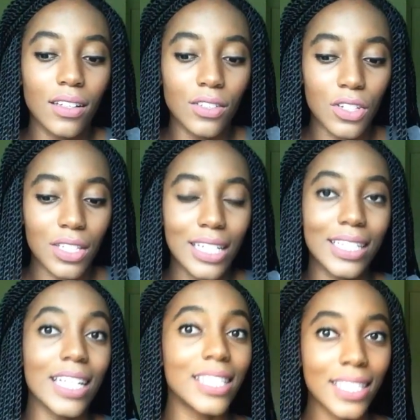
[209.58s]
just a
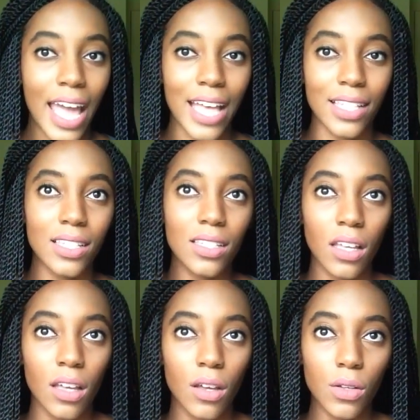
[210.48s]
distaste
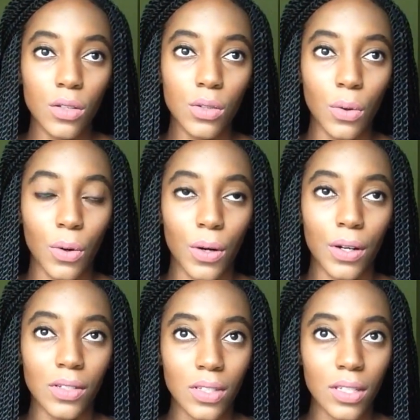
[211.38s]

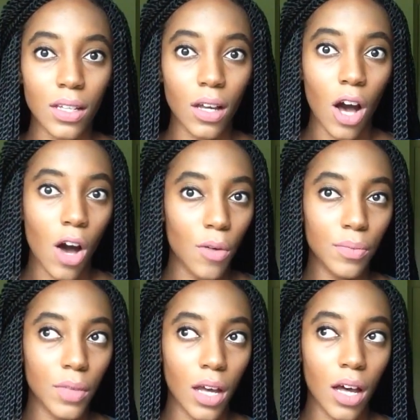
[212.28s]
towards
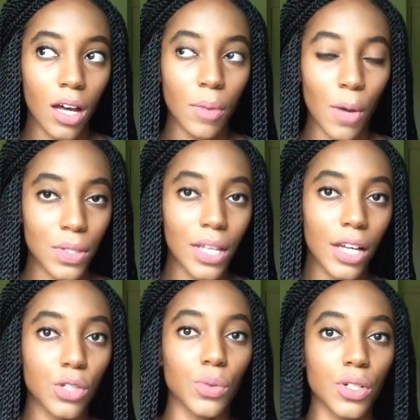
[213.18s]

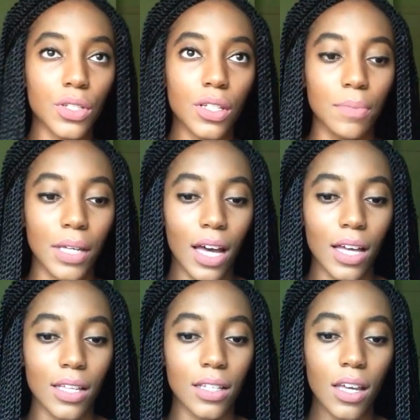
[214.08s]
homosexuals,
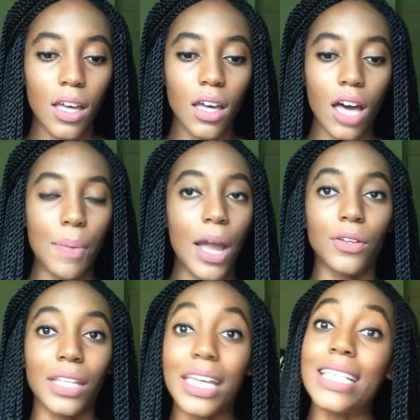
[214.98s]
because
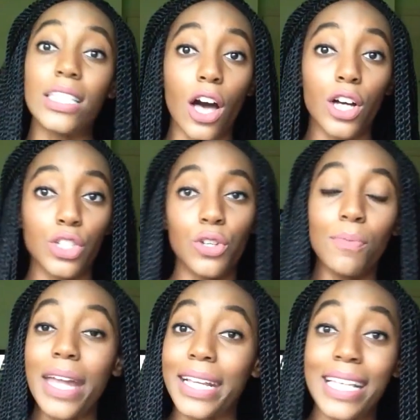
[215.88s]
apparently he saw two
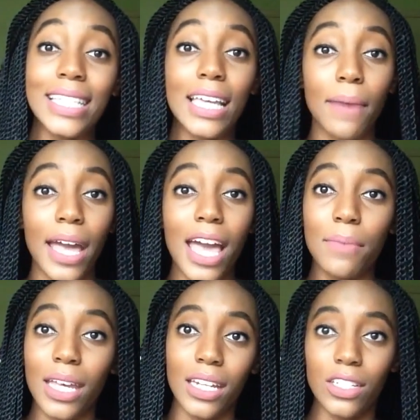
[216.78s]
men kissing in
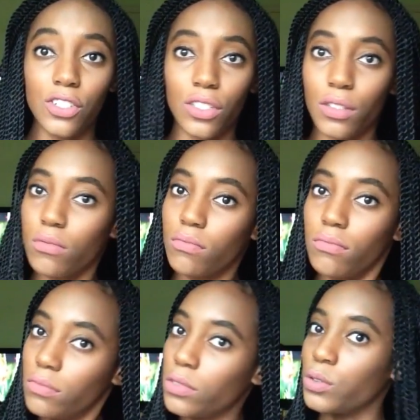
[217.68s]
Miami and it just
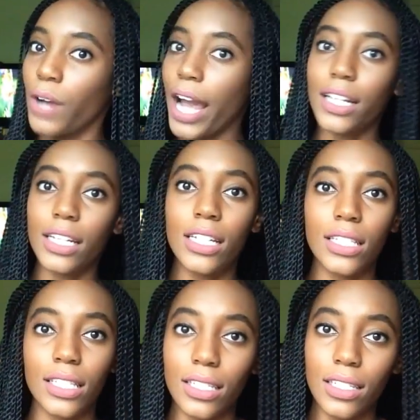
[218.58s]
grinded
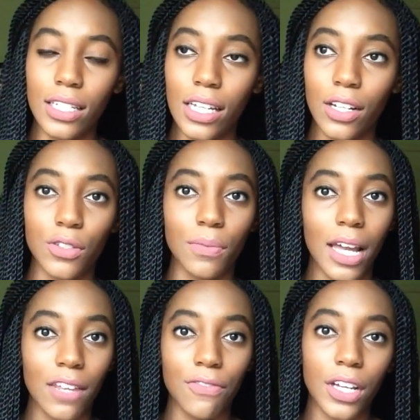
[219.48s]
his gears
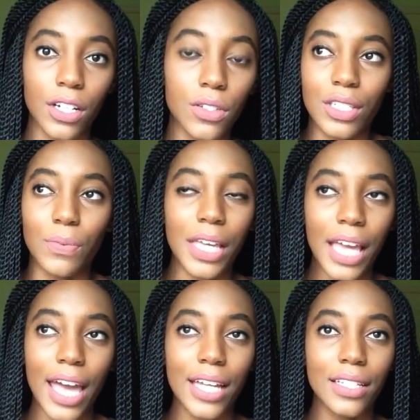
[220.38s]
mighty fierce. We
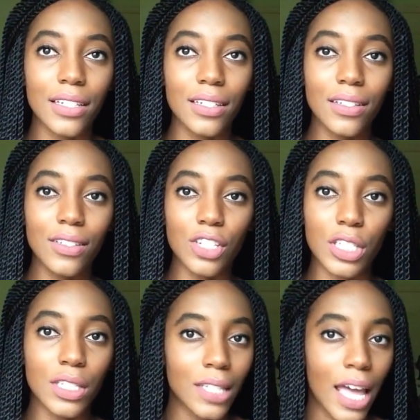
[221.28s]
can't
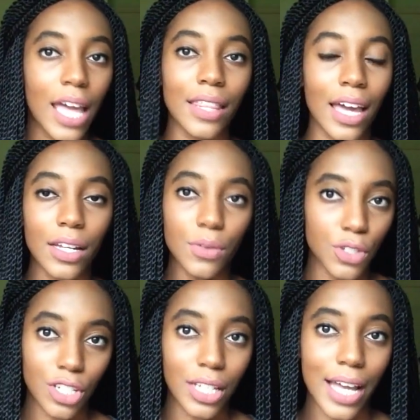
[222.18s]
just say that it
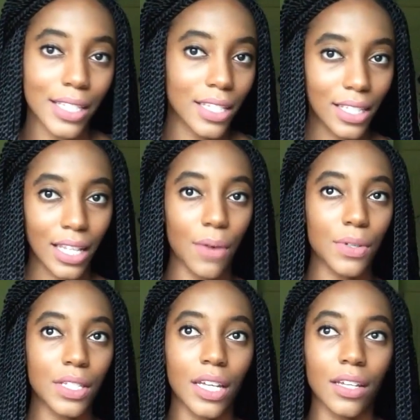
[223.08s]
was just ISIS and that
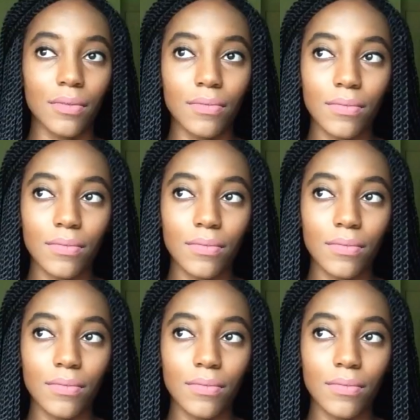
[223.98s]
was it.